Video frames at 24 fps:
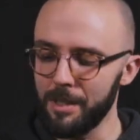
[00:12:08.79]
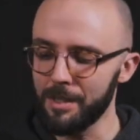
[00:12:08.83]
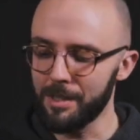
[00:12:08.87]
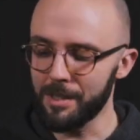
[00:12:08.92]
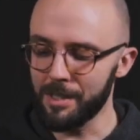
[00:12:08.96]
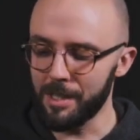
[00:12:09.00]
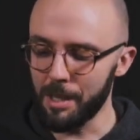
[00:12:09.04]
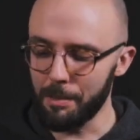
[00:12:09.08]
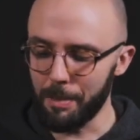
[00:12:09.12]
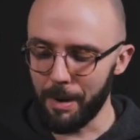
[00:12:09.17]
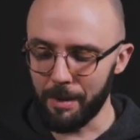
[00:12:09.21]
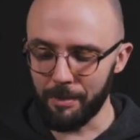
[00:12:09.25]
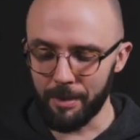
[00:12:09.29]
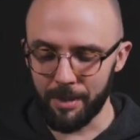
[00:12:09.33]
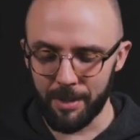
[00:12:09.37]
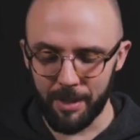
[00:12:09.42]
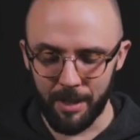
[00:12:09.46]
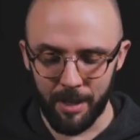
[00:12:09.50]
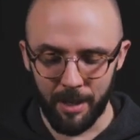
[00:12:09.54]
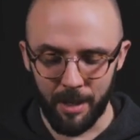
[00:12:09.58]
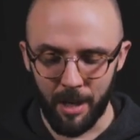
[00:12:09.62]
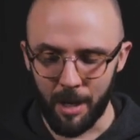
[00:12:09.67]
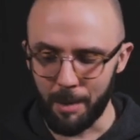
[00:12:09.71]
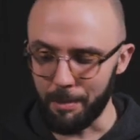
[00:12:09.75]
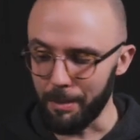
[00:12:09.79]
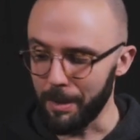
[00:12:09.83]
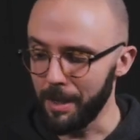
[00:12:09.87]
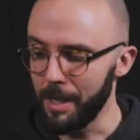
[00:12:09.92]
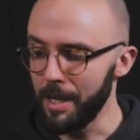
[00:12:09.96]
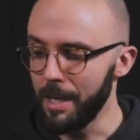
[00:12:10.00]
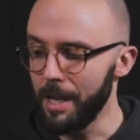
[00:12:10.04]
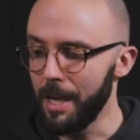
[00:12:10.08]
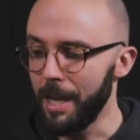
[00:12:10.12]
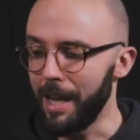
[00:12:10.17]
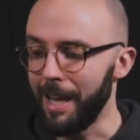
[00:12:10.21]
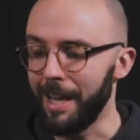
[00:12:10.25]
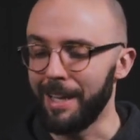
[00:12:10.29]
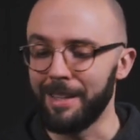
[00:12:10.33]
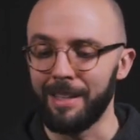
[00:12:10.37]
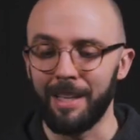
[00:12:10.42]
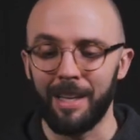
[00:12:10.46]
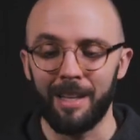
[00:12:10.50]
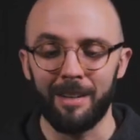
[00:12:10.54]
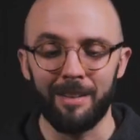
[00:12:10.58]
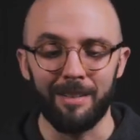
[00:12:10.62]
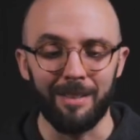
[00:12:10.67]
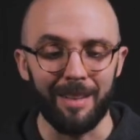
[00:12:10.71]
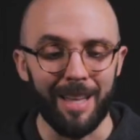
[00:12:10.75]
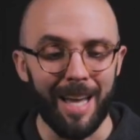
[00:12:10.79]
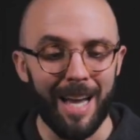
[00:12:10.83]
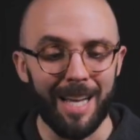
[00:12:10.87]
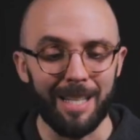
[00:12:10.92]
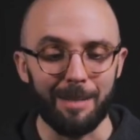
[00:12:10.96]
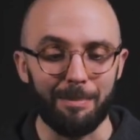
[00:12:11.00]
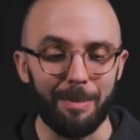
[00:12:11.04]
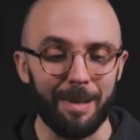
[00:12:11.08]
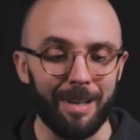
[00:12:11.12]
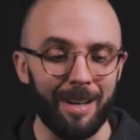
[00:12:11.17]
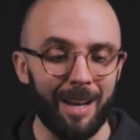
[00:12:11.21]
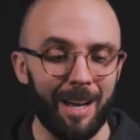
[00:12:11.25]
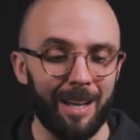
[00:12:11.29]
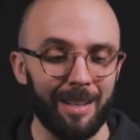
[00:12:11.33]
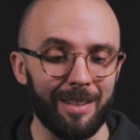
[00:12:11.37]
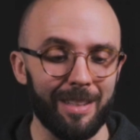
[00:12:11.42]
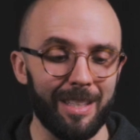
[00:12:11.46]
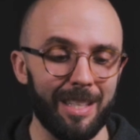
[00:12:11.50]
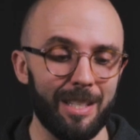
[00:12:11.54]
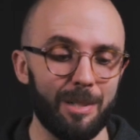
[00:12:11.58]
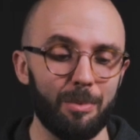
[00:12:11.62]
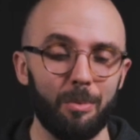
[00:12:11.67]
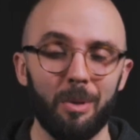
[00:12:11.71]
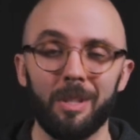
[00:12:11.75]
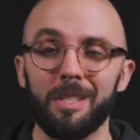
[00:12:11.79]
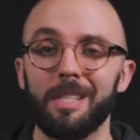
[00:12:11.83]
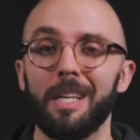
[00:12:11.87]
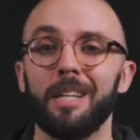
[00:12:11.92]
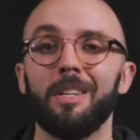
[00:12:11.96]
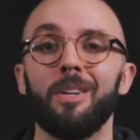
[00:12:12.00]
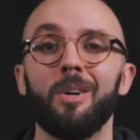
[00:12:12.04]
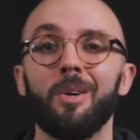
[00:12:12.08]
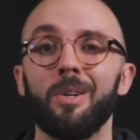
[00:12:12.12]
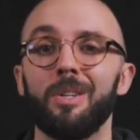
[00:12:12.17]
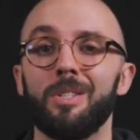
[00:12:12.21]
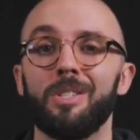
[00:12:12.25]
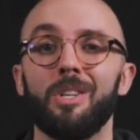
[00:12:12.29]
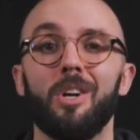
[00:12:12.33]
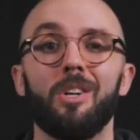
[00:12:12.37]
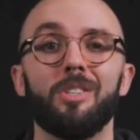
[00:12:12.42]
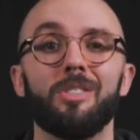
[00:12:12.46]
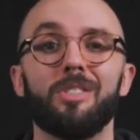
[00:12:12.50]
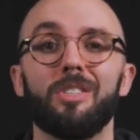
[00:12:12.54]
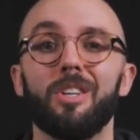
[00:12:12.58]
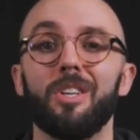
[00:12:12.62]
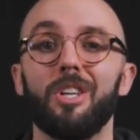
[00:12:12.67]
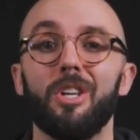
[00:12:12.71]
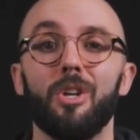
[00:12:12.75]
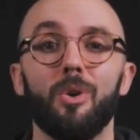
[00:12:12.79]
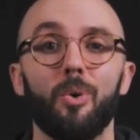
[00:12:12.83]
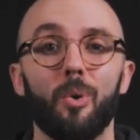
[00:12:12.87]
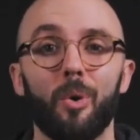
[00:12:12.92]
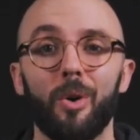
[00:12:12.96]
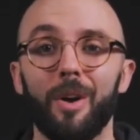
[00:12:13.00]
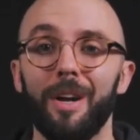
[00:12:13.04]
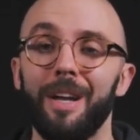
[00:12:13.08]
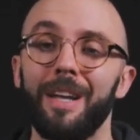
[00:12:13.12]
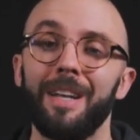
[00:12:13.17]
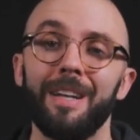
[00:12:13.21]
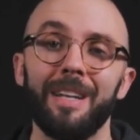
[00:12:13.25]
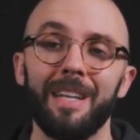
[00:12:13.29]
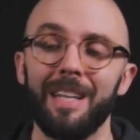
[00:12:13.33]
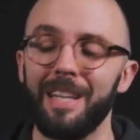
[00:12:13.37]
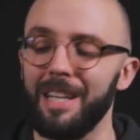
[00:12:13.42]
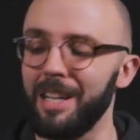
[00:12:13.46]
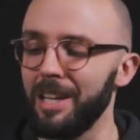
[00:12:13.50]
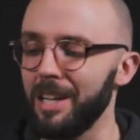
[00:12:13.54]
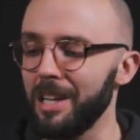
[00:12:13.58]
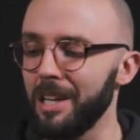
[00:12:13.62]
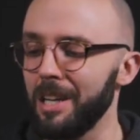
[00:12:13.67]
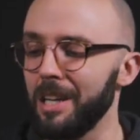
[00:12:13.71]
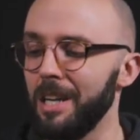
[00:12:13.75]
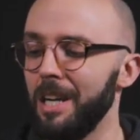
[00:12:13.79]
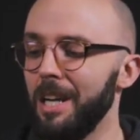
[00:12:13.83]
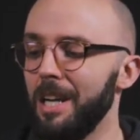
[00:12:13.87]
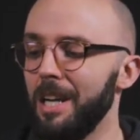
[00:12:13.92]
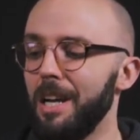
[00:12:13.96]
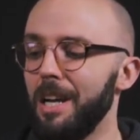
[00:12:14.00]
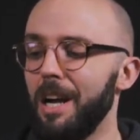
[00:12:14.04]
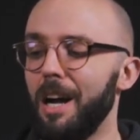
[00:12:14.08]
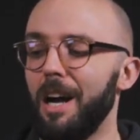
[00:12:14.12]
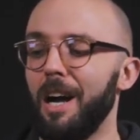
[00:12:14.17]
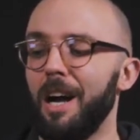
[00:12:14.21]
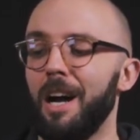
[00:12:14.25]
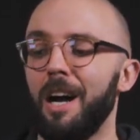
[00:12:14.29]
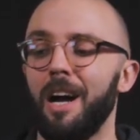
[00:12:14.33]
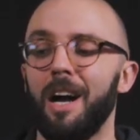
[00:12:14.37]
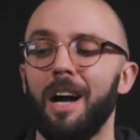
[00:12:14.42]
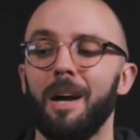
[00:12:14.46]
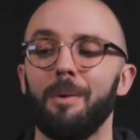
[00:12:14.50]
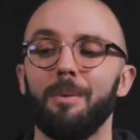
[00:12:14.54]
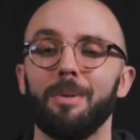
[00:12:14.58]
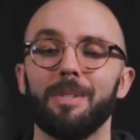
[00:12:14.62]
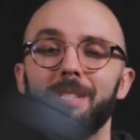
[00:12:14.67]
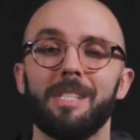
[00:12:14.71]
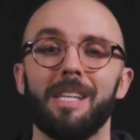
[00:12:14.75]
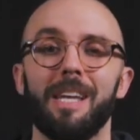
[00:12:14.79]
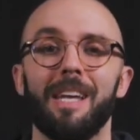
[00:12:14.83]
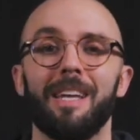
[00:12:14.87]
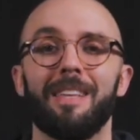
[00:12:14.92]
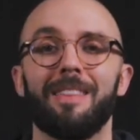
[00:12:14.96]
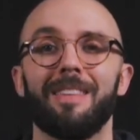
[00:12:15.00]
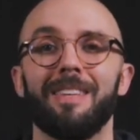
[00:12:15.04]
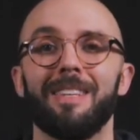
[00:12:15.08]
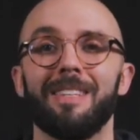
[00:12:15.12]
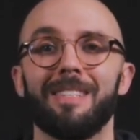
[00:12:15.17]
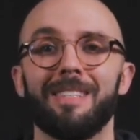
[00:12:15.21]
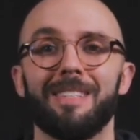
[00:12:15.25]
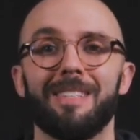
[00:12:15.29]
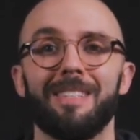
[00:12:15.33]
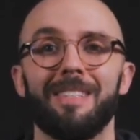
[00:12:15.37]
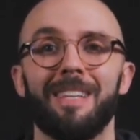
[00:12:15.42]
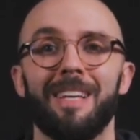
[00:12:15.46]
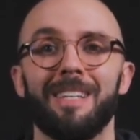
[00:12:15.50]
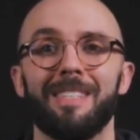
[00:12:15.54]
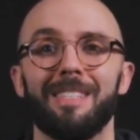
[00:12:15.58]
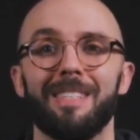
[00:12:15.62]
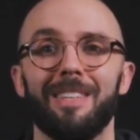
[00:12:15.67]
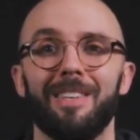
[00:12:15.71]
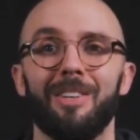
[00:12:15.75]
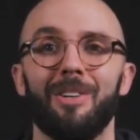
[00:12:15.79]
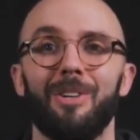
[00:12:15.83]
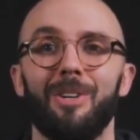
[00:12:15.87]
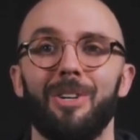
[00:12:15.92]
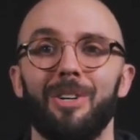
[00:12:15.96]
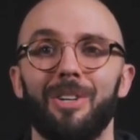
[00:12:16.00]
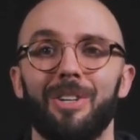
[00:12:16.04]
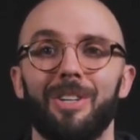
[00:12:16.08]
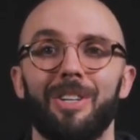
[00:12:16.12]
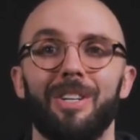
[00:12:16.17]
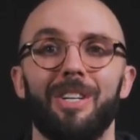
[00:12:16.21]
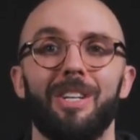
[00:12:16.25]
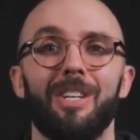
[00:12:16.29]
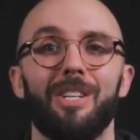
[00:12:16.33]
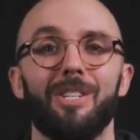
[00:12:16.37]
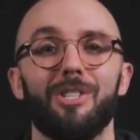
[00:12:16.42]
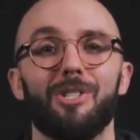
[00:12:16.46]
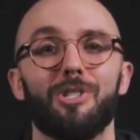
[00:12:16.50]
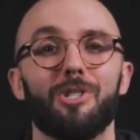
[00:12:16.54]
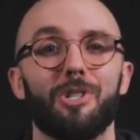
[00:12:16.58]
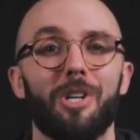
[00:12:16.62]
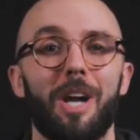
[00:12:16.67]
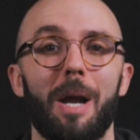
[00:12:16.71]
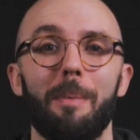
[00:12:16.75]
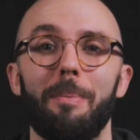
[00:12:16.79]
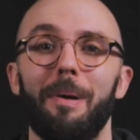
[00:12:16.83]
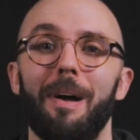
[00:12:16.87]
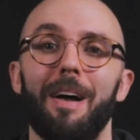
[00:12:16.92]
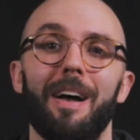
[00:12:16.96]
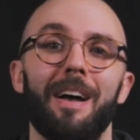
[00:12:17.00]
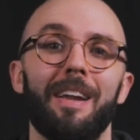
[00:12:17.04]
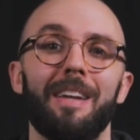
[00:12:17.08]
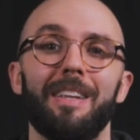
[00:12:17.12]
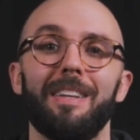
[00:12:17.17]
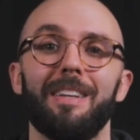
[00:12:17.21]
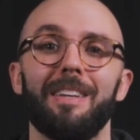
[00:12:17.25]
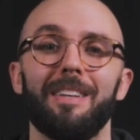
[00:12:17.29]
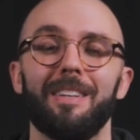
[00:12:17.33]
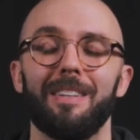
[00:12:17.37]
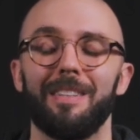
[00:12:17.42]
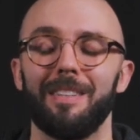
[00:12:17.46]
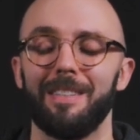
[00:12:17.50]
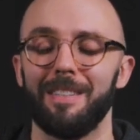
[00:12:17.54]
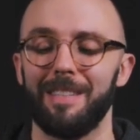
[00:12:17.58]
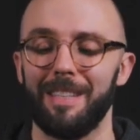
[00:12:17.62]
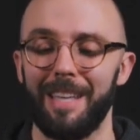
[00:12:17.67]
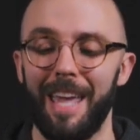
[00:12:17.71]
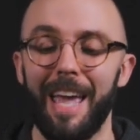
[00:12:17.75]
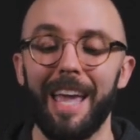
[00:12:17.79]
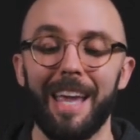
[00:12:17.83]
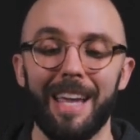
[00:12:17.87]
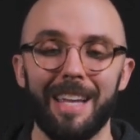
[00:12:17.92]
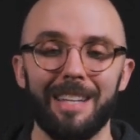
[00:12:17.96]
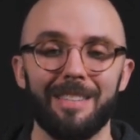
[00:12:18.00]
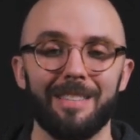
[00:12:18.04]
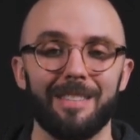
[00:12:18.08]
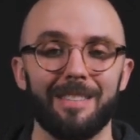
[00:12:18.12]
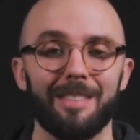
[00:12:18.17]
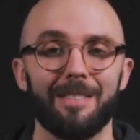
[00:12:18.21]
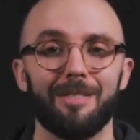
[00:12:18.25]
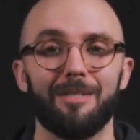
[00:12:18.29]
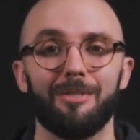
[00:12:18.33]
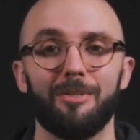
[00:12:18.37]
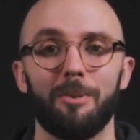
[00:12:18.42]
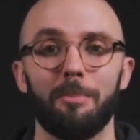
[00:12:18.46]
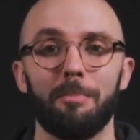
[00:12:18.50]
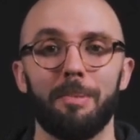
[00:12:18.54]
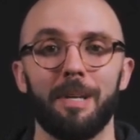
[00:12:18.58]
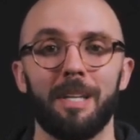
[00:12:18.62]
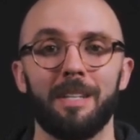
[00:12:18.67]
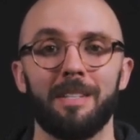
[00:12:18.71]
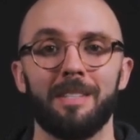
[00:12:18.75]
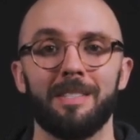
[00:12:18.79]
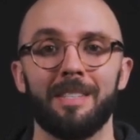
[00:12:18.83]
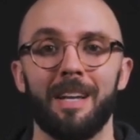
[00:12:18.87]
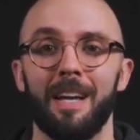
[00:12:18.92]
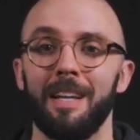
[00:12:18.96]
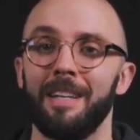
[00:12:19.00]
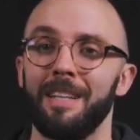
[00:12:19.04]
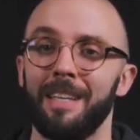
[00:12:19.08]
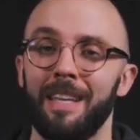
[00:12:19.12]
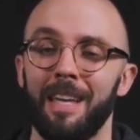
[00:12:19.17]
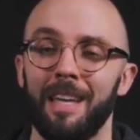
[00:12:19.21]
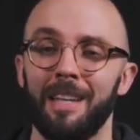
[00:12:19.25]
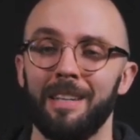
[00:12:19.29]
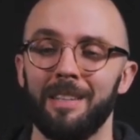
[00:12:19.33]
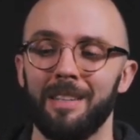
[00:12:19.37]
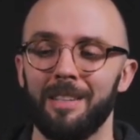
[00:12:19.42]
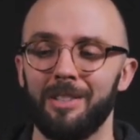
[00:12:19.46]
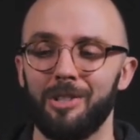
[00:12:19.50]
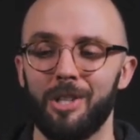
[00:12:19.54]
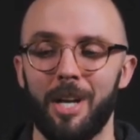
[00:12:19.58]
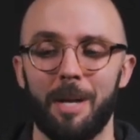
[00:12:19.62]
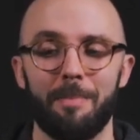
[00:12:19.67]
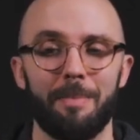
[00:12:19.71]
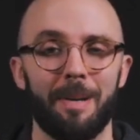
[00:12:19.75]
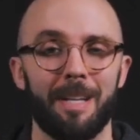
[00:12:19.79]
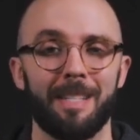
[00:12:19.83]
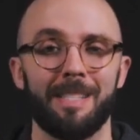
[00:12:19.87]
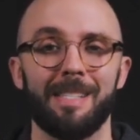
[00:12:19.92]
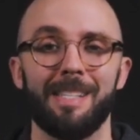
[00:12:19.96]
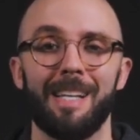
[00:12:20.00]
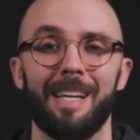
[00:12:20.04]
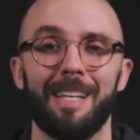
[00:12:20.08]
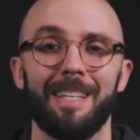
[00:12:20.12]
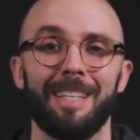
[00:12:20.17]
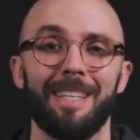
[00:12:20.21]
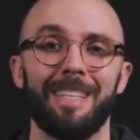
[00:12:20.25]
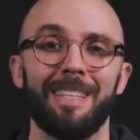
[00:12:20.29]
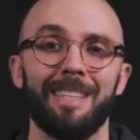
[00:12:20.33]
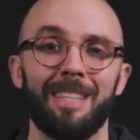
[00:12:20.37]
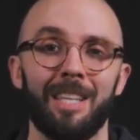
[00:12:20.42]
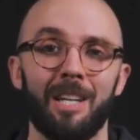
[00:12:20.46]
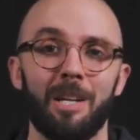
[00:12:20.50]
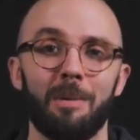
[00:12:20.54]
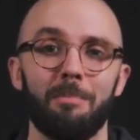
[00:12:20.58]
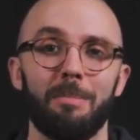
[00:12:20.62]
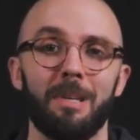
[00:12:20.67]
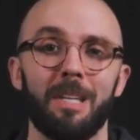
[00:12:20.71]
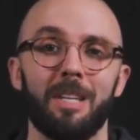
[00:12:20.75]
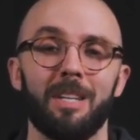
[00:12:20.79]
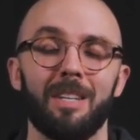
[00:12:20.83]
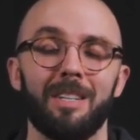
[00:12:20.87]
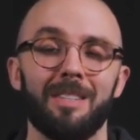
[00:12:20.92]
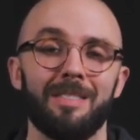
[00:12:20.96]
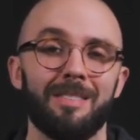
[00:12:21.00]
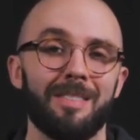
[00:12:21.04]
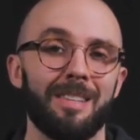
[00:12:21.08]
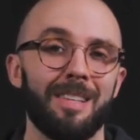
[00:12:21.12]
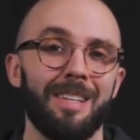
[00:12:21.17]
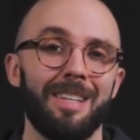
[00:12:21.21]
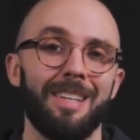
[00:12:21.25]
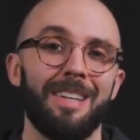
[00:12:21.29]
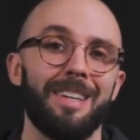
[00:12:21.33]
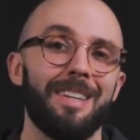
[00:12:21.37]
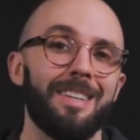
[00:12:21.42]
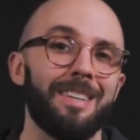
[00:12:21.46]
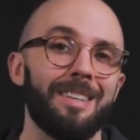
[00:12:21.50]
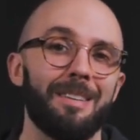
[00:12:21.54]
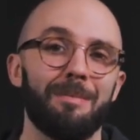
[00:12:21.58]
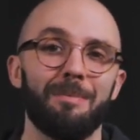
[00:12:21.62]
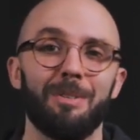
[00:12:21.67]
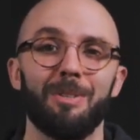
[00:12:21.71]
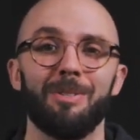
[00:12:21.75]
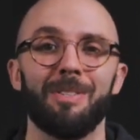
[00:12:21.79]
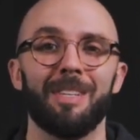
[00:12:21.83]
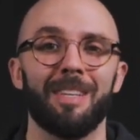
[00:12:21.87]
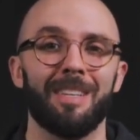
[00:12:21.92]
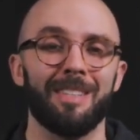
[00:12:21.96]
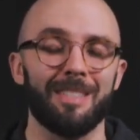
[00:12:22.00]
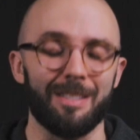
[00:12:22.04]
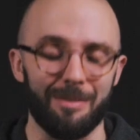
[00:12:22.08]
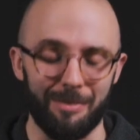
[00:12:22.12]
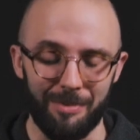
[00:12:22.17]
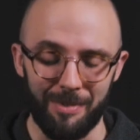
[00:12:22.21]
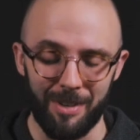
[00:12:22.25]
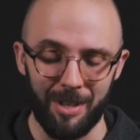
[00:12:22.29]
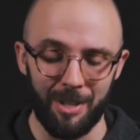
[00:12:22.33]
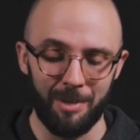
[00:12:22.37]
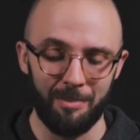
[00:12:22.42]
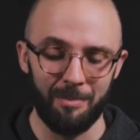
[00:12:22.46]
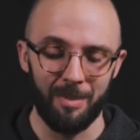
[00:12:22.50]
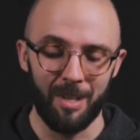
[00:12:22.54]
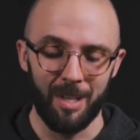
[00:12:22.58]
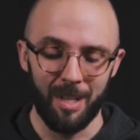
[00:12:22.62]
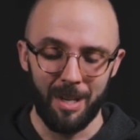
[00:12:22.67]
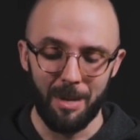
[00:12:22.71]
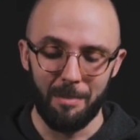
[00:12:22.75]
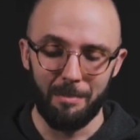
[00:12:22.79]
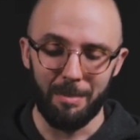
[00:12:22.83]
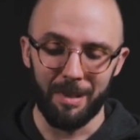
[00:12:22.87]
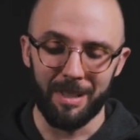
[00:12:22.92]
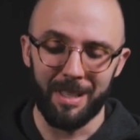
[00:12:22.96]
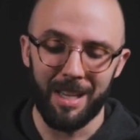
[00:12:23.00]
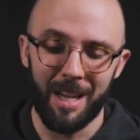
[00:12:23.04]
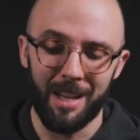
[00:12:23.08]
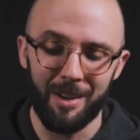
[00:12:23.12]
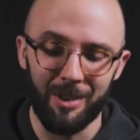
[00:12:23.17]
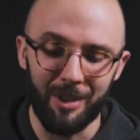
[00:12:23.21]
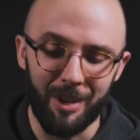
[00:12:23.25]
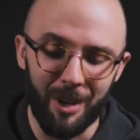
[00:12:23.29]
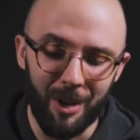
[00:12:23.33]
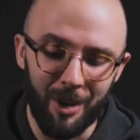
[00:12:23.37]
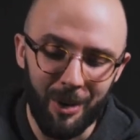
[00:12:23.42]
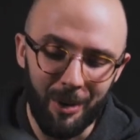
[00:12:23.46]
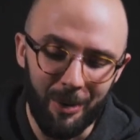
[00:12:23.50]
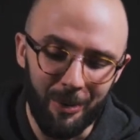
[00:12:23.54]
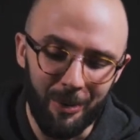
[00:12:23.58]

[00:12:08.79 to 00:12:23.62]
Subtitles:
Zip everything up, and then last but not least, once I know it's all secure in here, I will take this nice little tripod case from Peak Design. Again, the tripod's not in there because I'm using it to film, but that'll go